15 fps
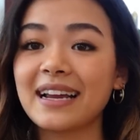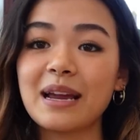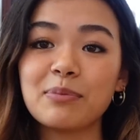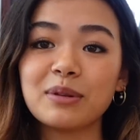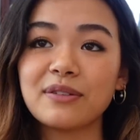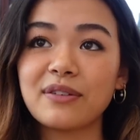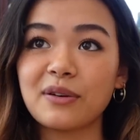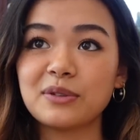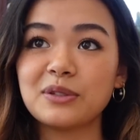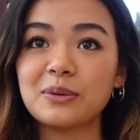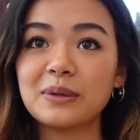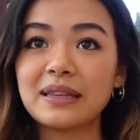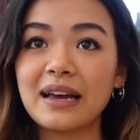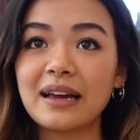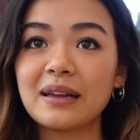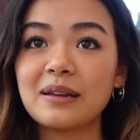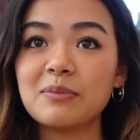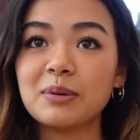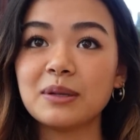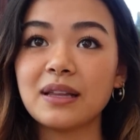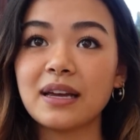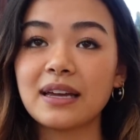I can't believe I was doing that,
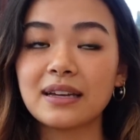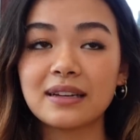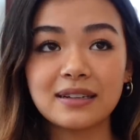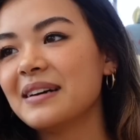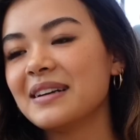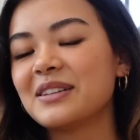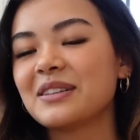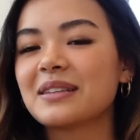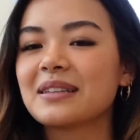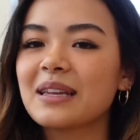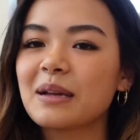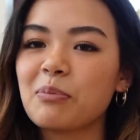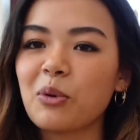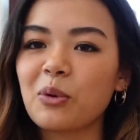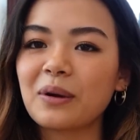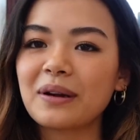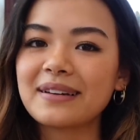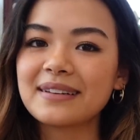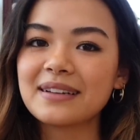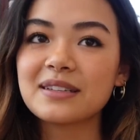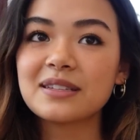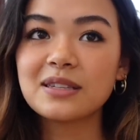but like it just gets like
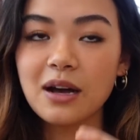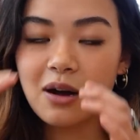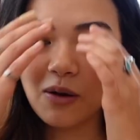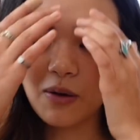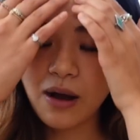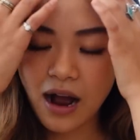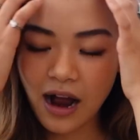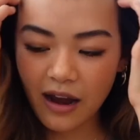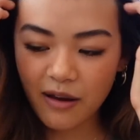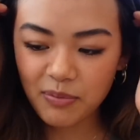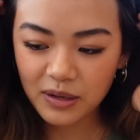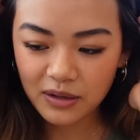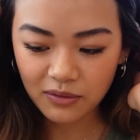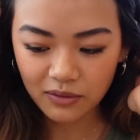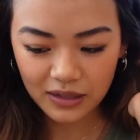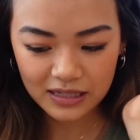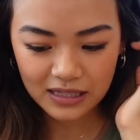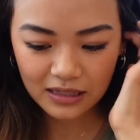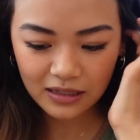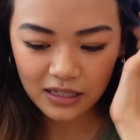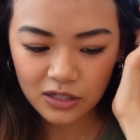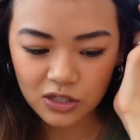boring. So I've been
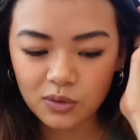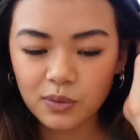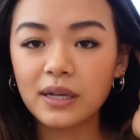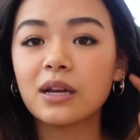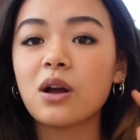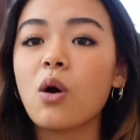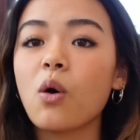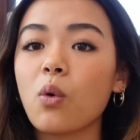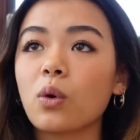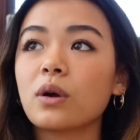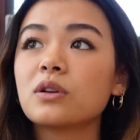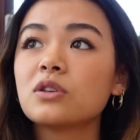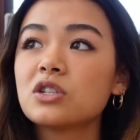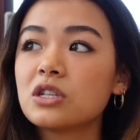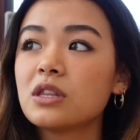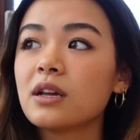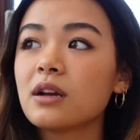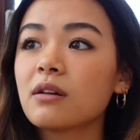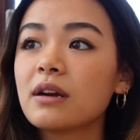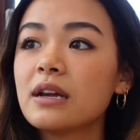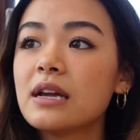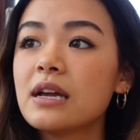recently doing Orange
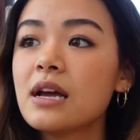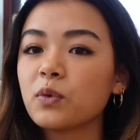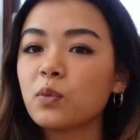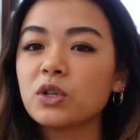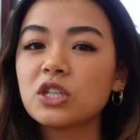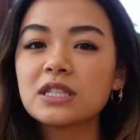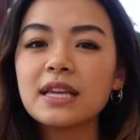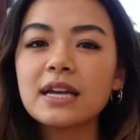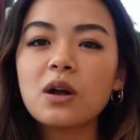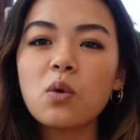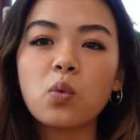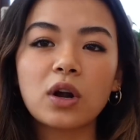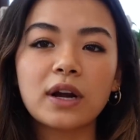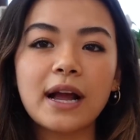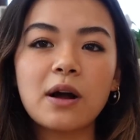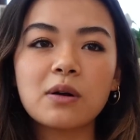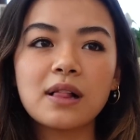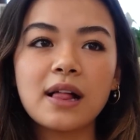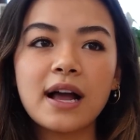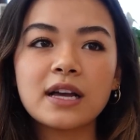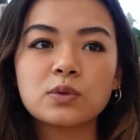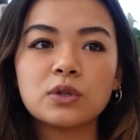Theory, which is like a workout
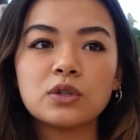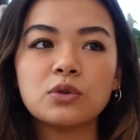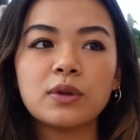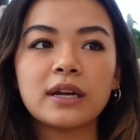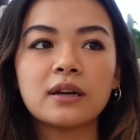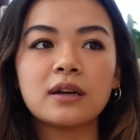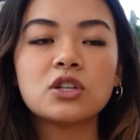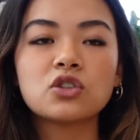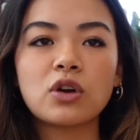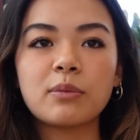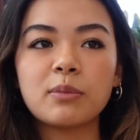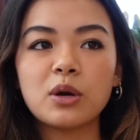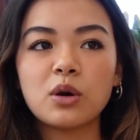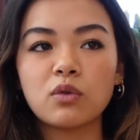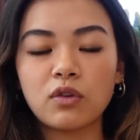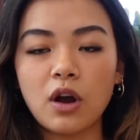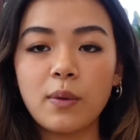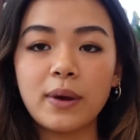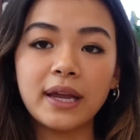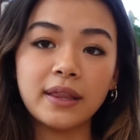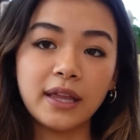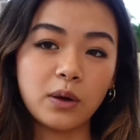class where you do like treadmill,
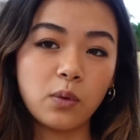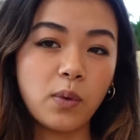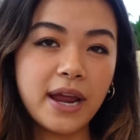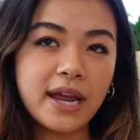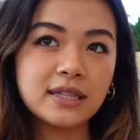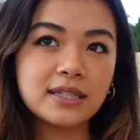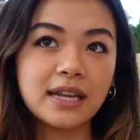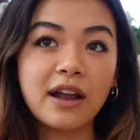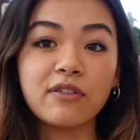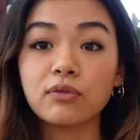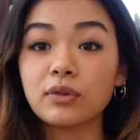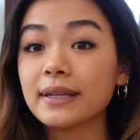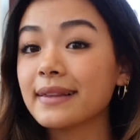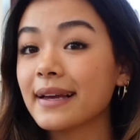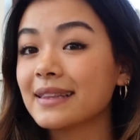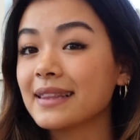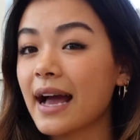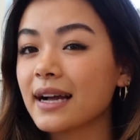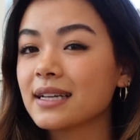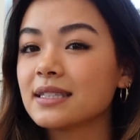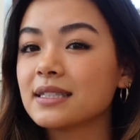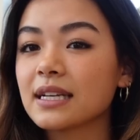rowing, and like weights. And I really like
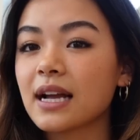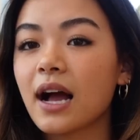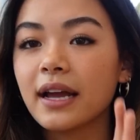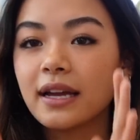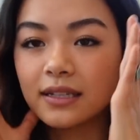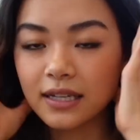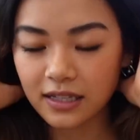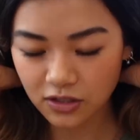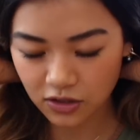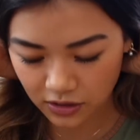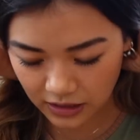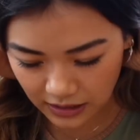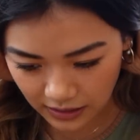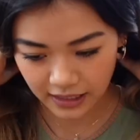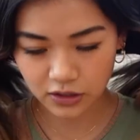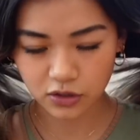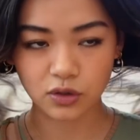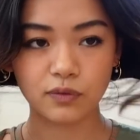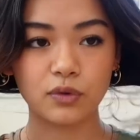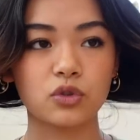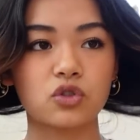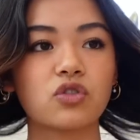that because it's like high intensity
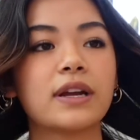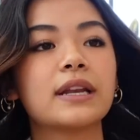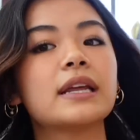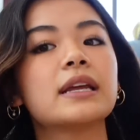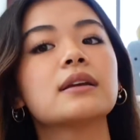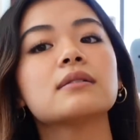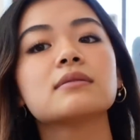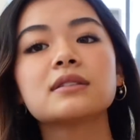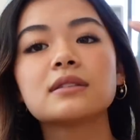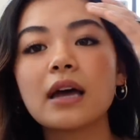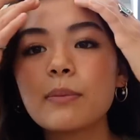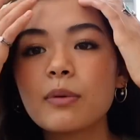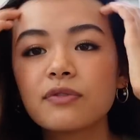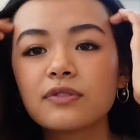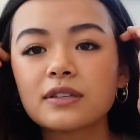interval training type of